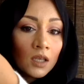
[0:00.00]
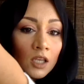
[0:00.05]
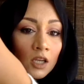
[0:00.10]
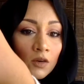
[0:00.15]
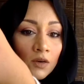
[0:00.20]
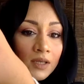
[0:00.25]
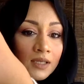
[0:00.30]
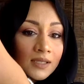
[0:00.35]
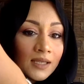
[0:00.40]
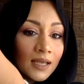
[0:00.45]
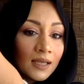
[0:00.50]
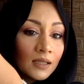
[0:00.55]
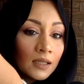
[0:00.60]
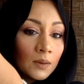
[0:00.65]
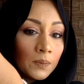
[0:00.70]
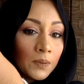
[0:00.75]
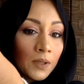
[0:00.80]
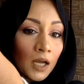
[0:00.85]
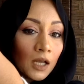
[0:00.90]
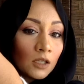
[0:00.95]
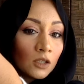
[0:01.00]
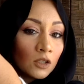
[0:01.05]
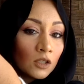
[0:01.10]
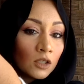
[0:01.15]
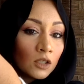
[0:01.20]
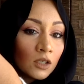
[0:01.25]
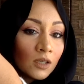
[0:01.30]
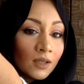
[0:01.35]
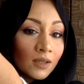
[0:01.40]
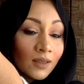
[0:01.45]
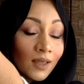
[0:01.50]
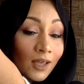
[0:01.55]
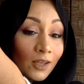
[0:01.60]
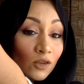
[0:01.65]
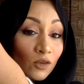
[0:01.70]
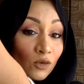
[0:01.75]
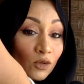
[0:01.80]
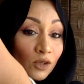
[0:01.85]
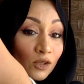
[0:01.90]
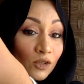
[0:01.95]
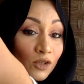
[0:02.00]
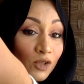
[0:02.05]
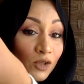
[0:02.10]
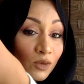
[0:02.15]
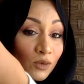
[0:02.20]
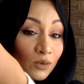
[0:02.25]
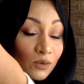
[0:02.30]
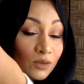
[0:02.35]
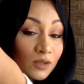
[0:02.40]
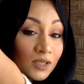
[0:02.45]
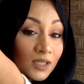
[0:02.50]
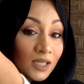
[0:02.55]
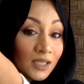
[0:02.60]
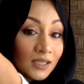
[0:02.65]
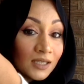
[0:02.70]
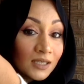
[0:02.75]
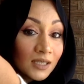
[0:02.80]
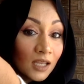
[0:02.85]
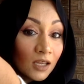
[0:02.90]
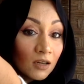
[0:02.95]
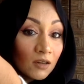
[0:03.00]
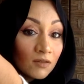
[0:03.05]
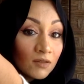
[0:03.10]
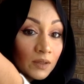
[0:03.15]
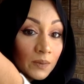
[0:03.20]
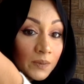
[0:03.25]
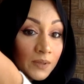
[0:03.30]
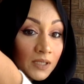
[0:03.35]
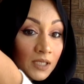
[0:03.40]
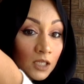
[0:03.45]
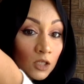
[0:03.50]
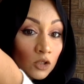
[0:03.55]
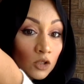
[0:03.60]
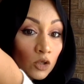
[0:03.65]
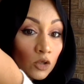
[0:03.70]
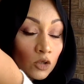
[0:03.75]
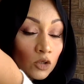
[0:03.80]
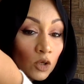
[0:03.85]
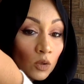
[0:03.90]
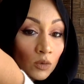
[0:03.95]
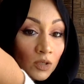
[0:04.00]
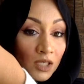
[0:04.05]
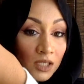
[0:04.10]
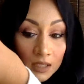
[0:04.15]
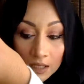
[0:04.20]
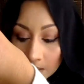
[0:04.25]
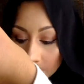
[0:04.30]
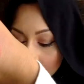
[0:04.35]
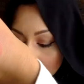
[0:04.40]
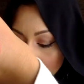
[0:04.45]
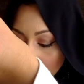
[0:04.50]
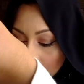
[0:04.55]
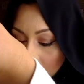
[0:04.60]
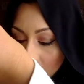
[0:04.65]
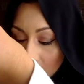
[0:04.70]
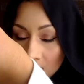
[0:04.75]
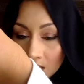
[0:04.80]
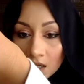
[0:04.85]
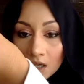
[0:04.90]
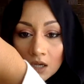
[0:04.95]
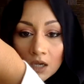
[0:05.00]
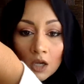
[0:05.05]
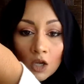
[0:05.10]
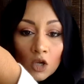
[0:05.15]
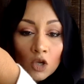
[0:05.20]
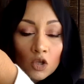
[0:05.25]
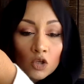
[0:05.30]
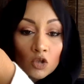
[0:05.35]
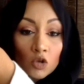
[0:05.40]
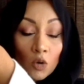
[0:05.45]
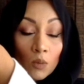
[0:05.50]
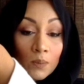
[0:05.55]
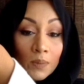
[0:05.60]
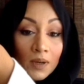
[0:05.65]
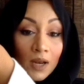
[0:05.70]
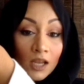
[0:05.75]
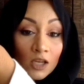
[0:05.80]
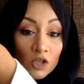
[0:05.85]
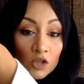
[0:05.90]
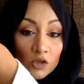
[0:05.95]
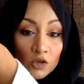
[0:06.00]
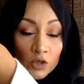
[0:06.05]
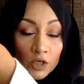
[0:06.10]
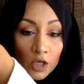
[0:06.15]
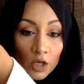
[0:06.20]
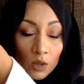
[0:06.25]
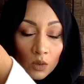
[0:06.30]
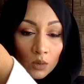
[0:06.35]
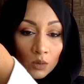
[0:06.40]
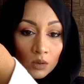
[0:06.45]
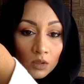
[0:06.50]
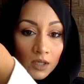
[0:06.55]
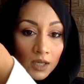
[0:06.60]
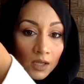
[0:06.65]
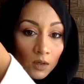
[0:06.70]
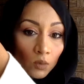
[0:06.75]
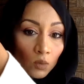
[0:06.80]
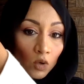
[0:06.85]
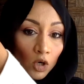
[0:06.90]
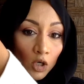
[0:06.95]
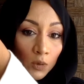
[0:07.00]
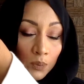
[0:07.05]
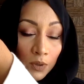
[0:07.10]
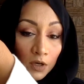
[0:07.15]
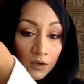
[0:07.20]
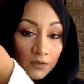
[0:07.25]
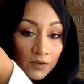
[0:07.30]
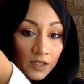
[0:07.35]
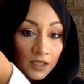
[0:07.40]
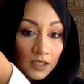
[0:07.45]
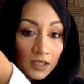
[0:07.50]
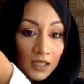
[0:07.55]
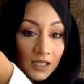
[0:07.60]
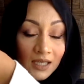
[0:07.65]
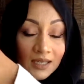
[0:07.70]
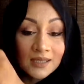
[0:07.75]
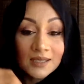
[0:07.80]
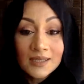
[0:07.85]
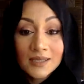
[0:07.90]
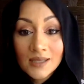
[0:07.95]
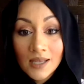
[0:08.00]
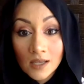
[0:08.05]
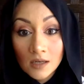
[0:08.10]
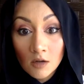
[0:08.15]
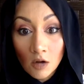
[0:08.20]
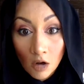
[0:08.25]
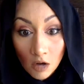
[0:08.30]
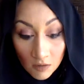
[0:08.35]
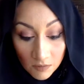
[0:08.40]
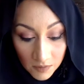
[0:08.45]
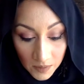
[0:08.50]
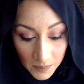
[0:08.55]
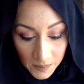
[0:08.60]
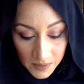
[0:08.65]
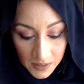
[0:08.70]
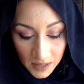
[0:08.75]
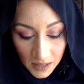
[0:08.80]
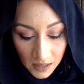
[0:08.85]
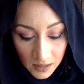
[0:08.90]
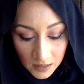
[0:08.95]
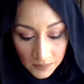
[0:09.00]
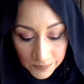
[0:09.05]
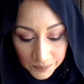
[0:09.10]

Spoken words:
Here is a lip color that you could choose instead of lipstick, so you don't need lipstick. Your blush trio can work perfectly instead of lipstick.